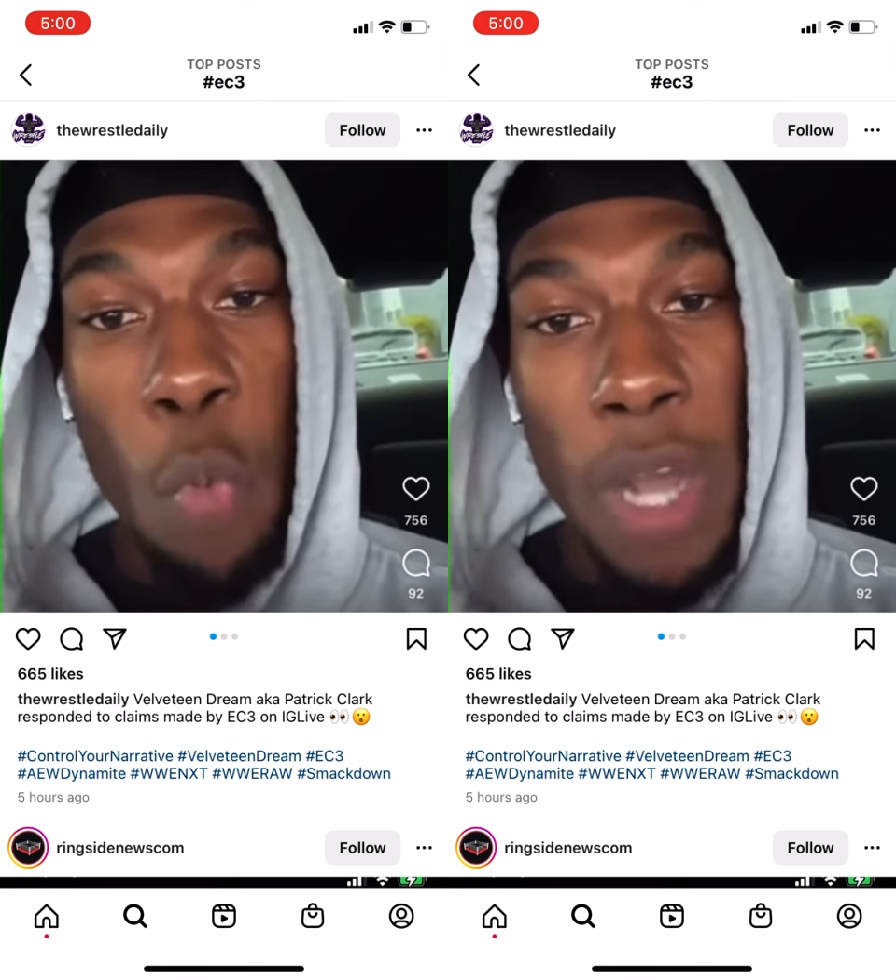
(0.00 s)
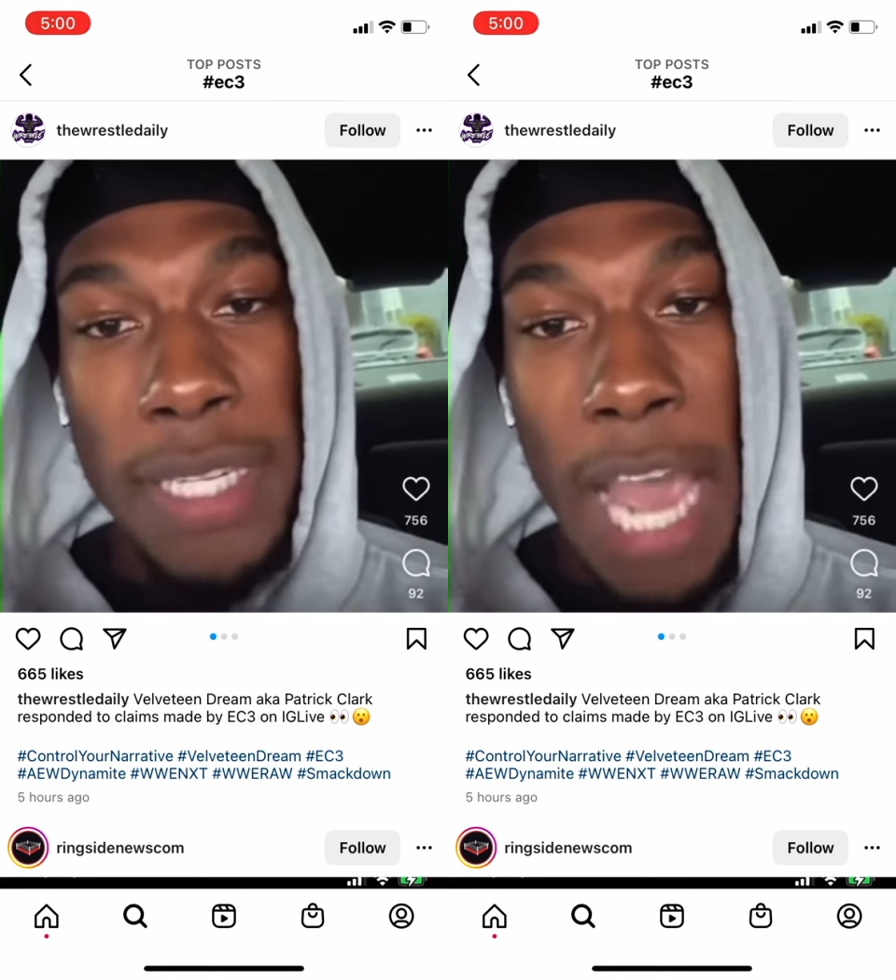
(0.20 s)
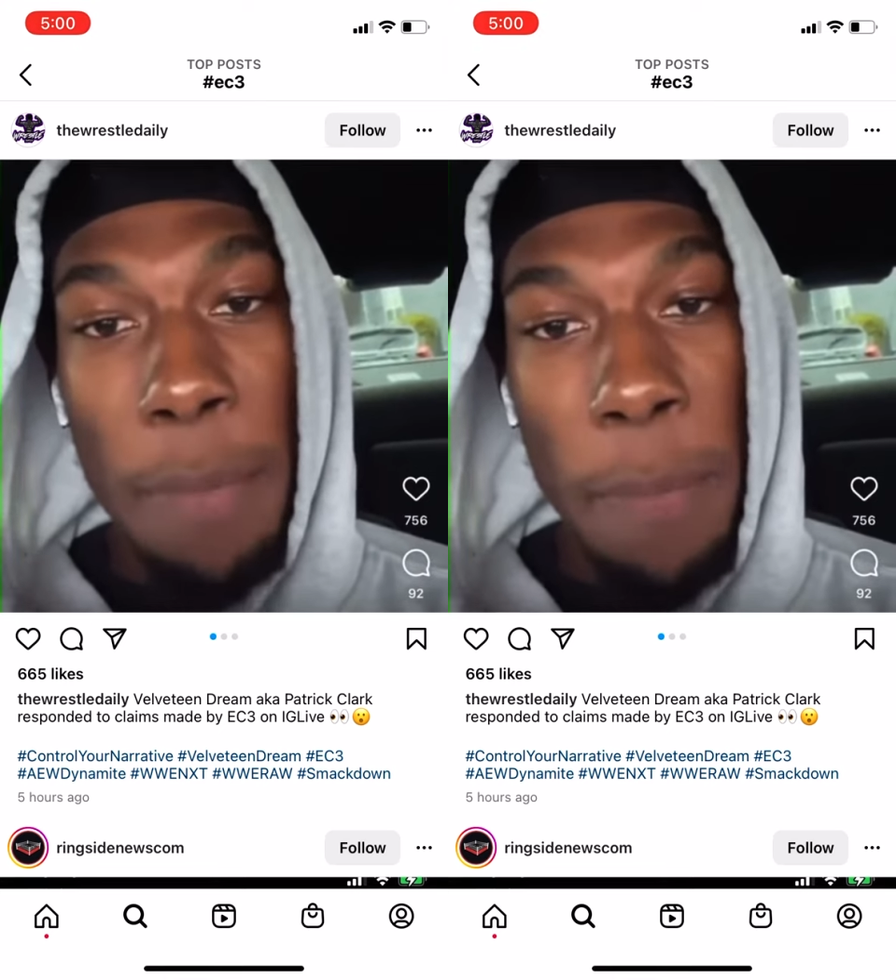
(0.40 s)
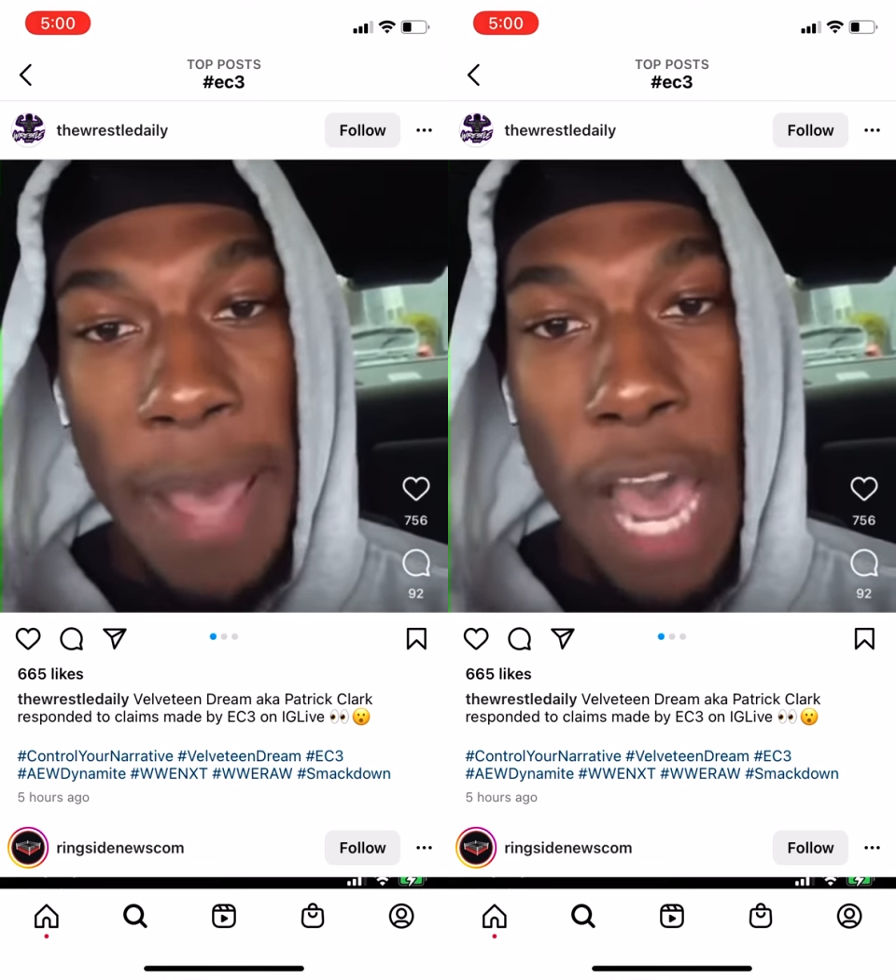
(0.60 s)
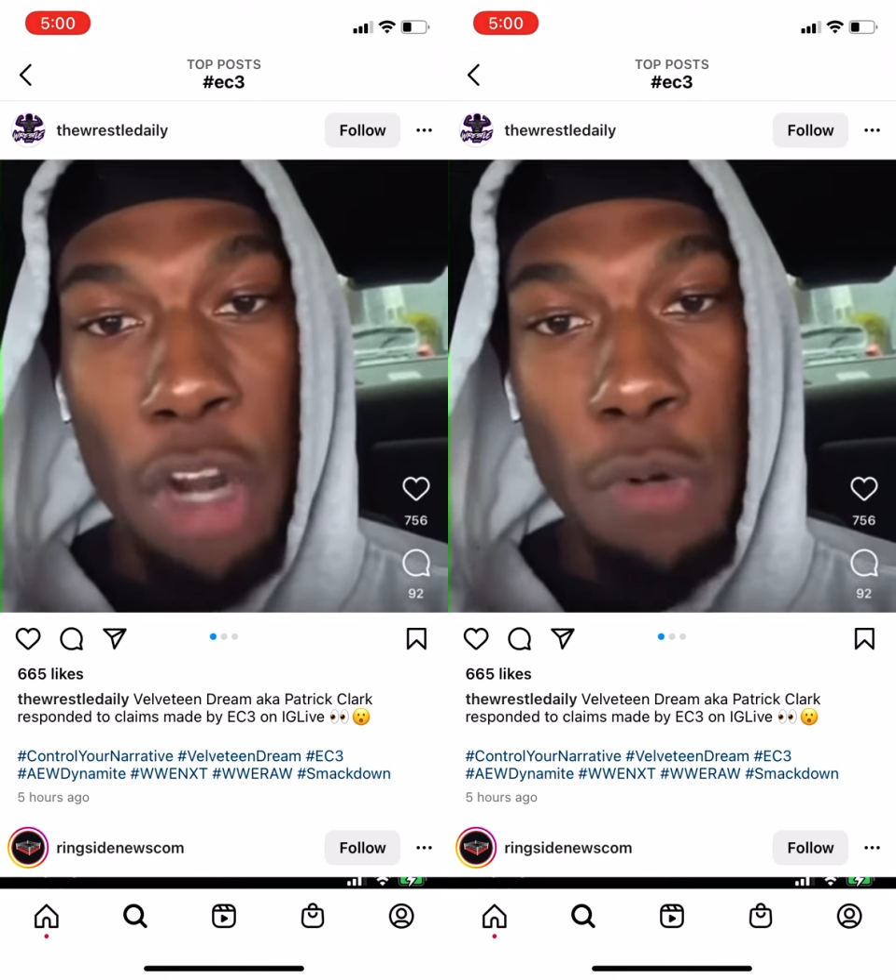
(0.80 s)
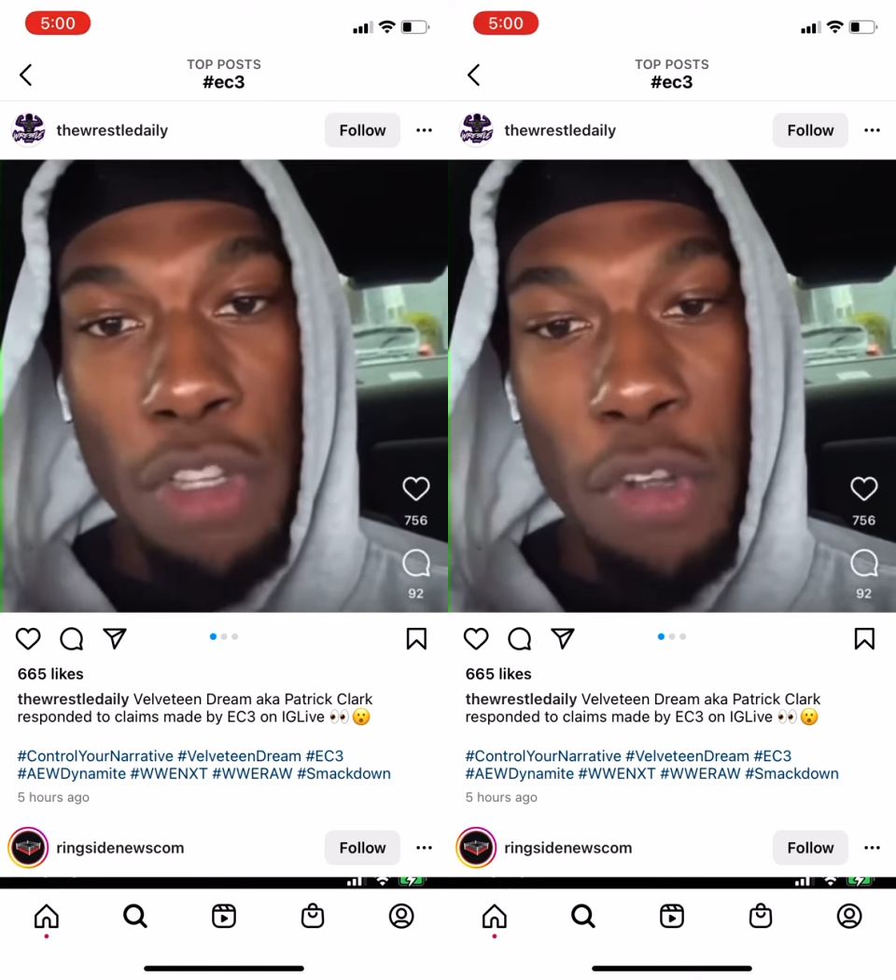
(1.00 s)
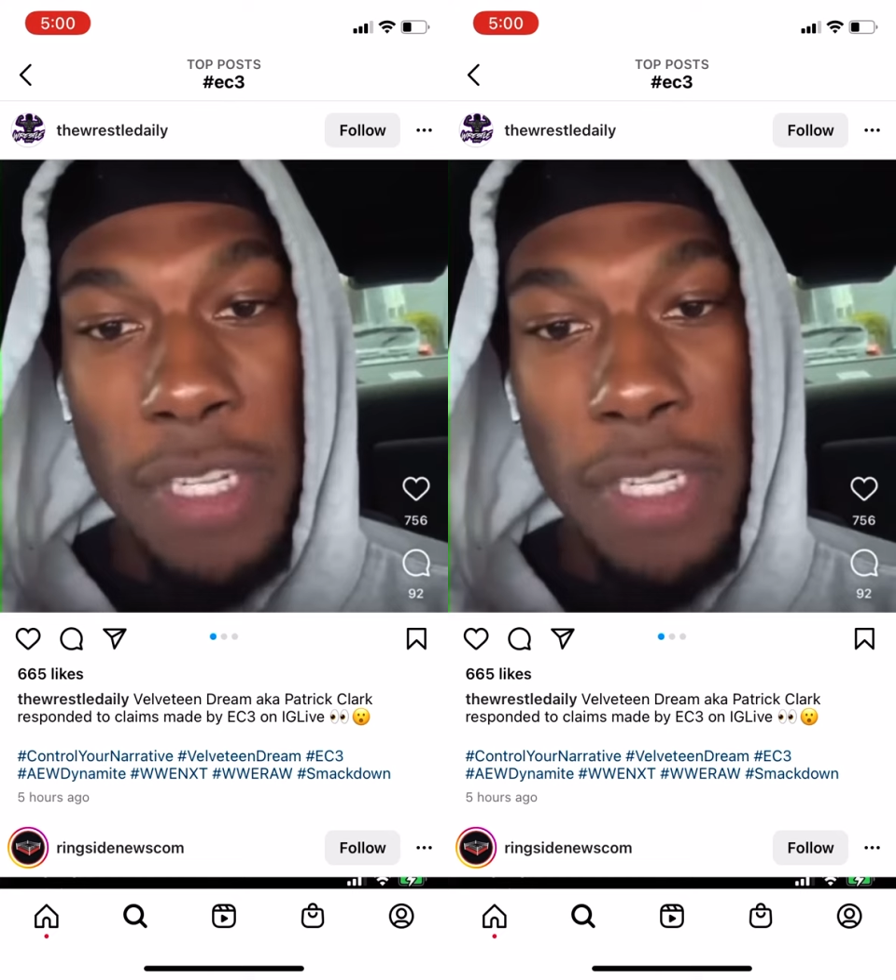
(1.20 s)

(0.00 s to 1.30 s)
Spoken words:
What type of powder was